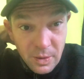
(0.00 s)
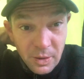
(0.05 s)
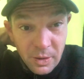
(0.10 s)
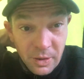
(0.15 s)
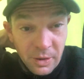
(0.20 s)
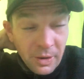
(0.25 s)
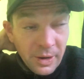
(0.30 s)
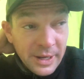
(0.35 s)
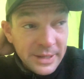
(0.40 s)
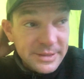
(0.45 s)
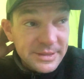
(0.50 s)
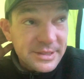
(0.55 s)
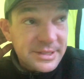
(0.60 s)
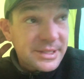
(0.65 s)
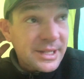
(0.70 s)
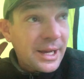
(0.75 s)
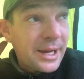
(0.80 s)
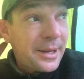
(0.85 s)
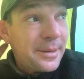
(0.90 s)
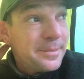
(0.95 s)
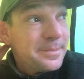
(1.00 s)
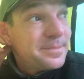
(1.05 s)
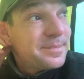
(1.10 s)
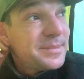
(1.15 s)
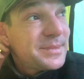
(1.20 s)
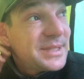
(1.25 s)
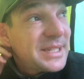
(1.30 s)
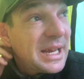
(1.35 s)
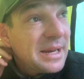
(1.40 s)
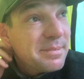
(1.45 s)
All right, it's um,
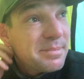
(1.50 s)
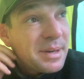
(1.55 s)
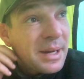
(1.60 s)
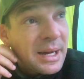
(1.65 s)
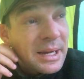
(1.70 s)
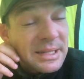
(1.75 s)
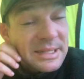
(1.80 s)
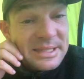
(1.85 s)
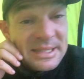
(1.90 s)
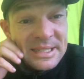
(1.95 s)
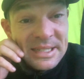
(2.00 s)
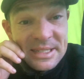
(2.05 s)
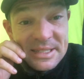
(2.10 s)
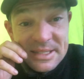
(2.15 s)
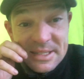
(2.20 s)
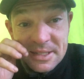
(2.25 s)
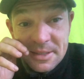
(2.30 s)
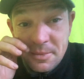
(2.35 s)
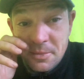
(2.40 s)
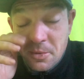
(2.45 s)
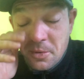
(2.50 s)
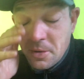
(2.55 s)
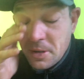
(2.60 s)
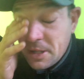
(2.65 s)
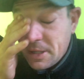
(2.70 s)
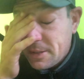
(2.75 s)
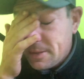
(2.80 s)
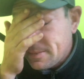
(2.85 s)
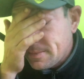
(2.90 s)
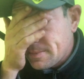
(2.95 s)
10 past six in the
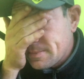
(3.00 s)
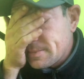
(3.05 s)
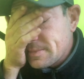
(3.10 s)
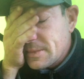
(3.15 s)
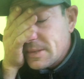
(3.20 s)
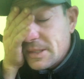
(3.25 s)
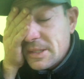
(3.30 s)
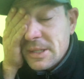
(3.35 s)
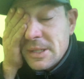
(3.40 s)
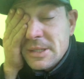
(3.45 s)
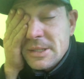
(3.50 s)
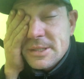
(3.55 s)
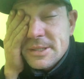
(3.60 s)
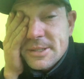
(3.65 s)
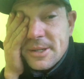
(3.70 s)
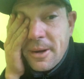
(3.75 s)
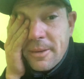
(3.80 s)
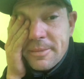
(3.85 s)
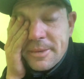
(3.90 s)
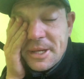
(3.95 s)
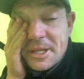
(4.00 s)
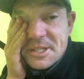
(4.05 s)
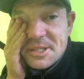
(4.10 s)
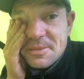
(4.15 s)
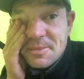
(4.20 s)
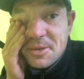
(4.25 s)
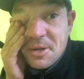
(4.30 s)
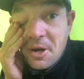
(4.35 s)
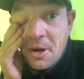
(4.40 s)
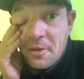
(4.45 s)
morning. It's time to get some
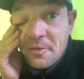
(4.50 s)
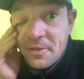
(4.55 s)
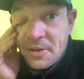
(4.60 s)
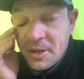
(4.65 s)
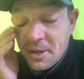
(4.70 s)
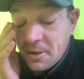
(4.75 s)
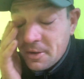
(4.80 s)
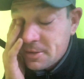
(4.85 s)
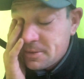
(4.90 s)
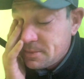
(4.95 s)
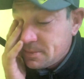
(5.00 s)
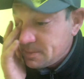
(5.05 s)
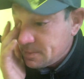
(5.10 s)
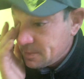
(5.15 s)
coffee on,